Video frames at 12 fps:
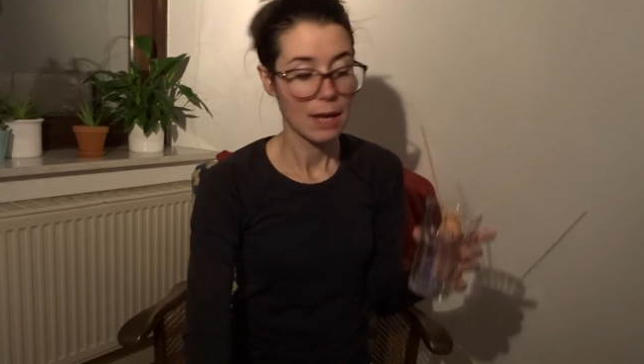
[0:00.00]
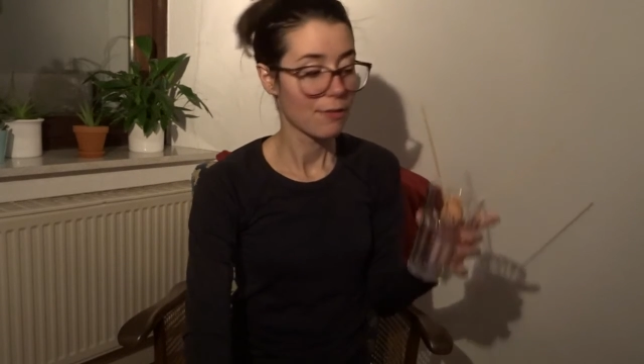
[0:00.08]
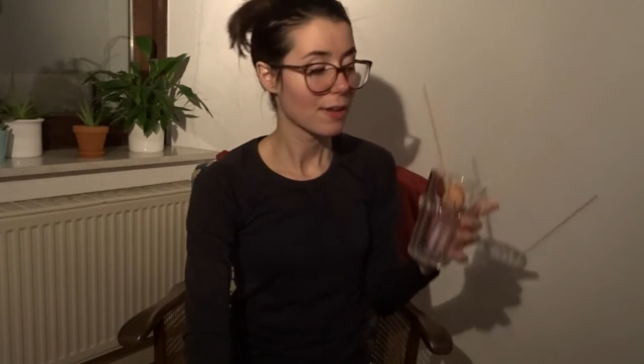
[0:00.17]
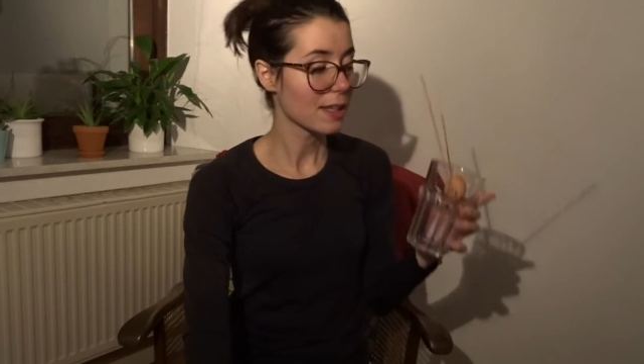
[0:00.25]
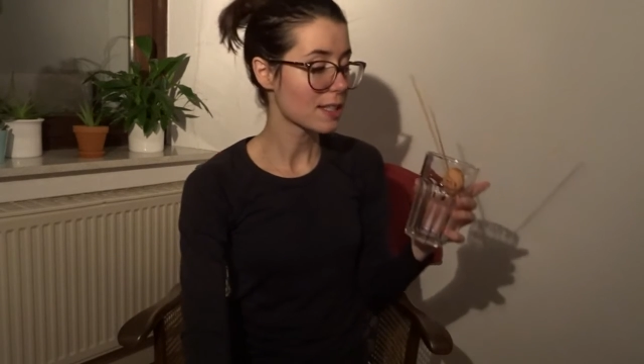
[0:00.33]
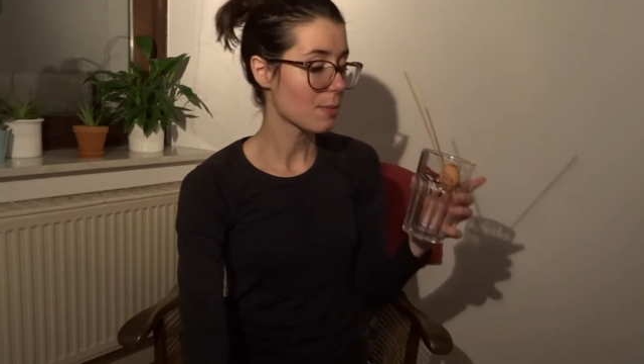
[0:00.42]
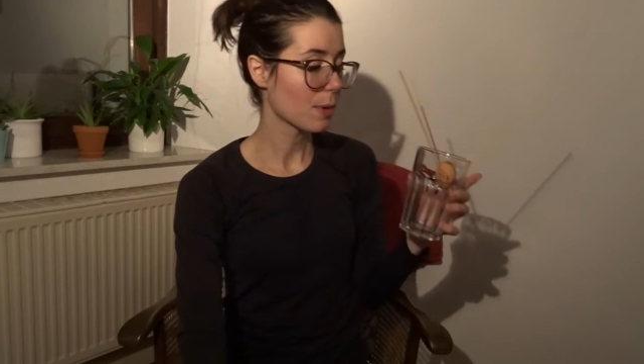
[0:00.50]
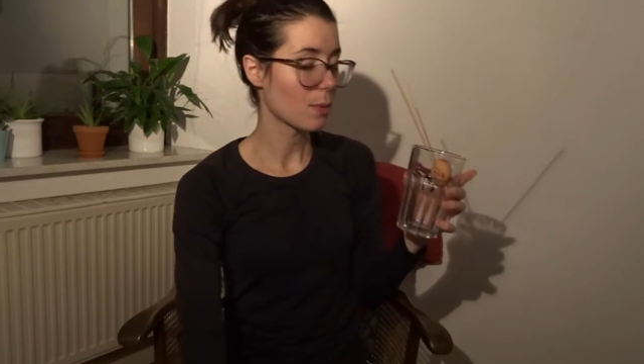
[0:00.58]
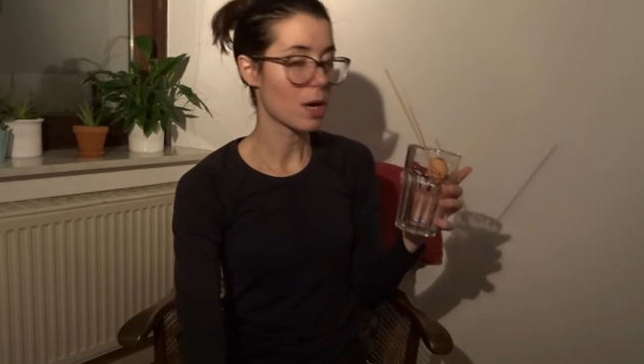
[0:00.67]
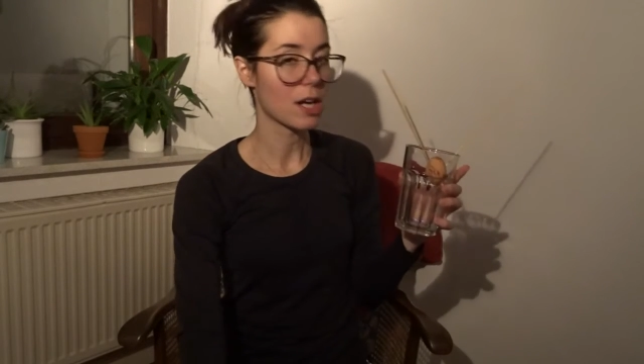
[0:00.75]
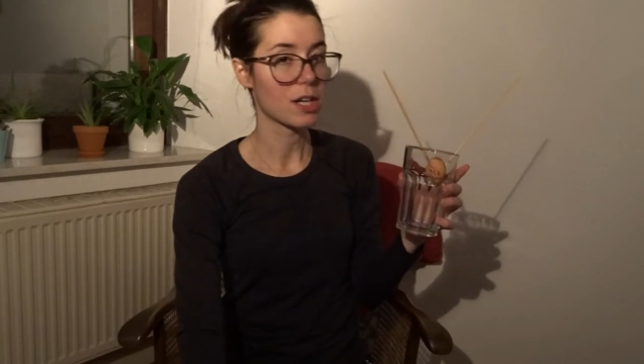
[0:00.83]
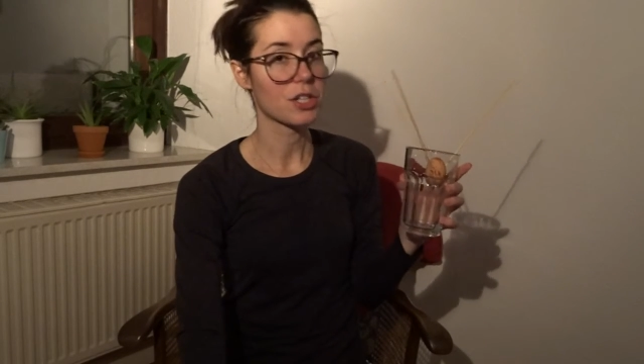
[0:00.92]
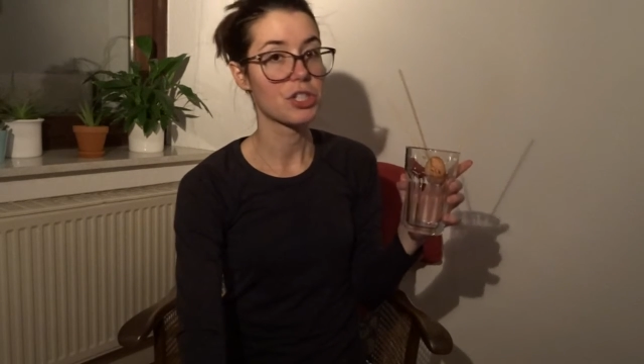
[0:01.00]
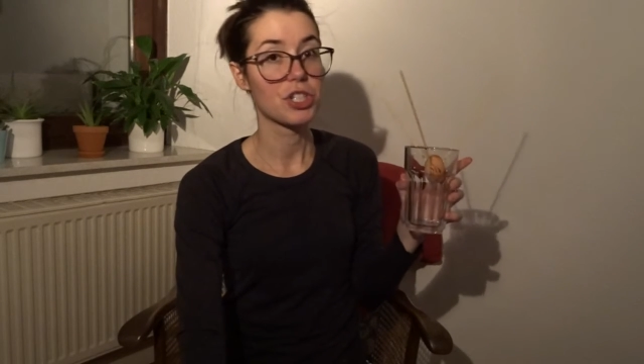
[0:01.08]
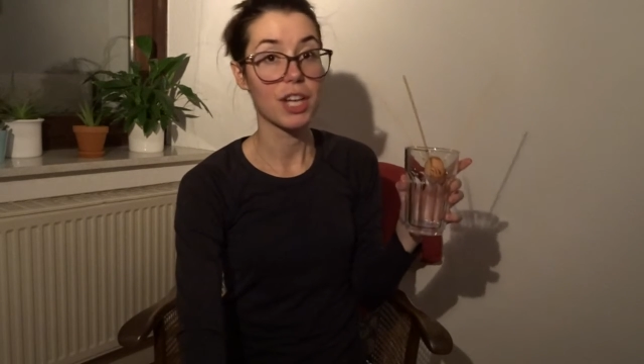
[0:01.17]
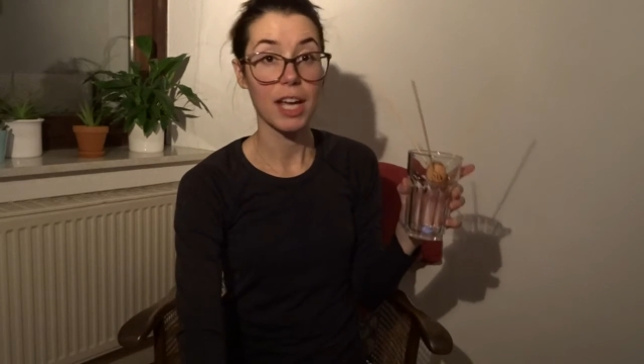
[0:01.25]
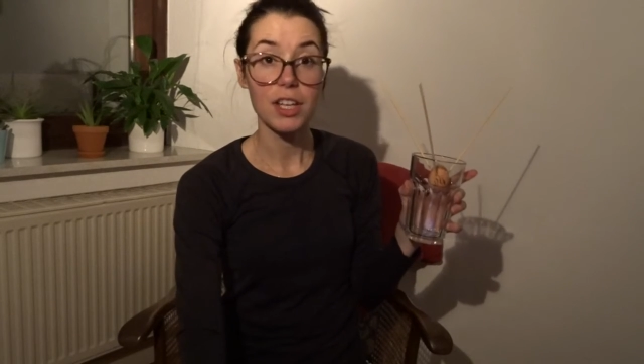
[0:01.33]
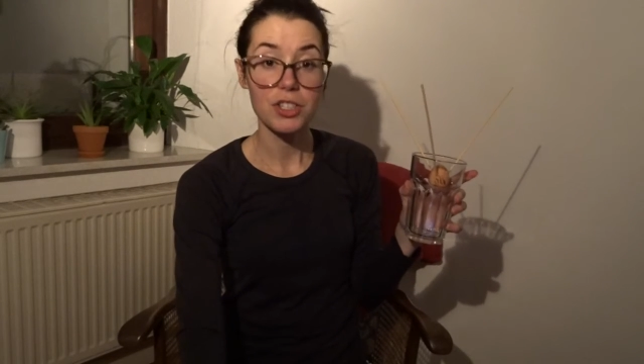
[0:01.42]
Fill this up with water,
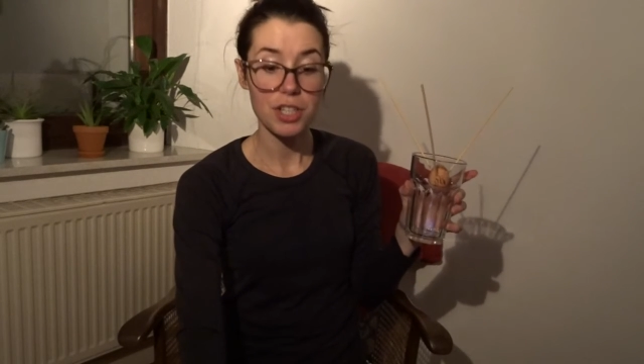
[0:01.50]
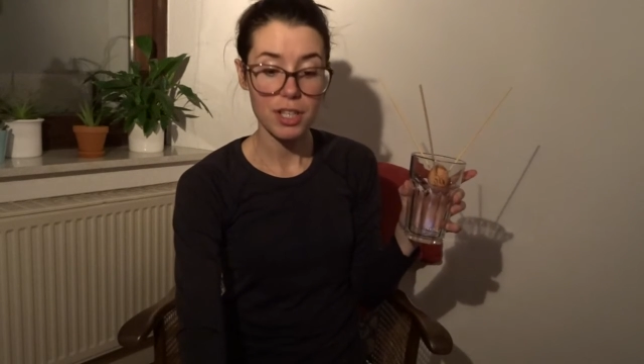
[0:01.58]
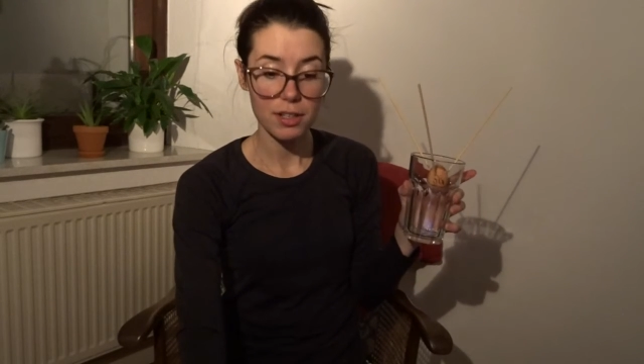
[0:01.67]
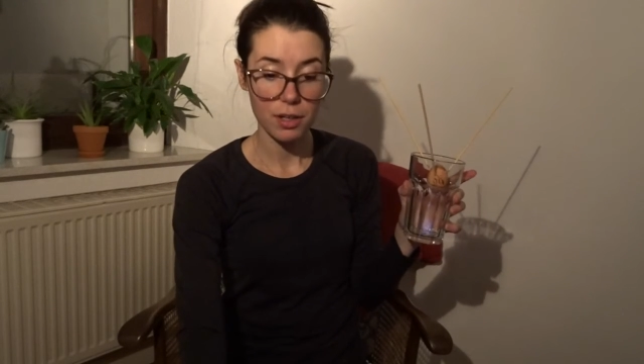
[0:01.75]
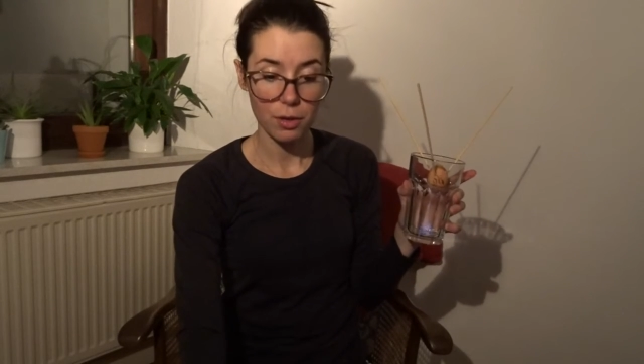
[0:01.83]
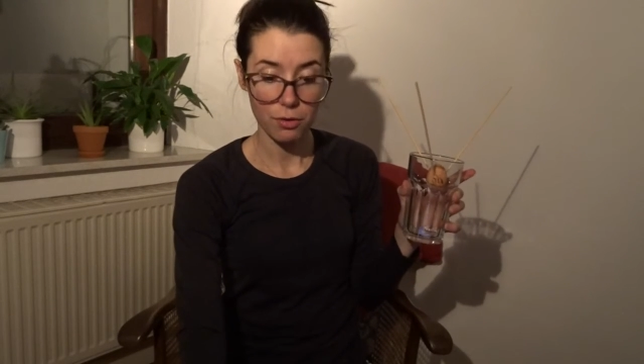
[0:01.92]
change it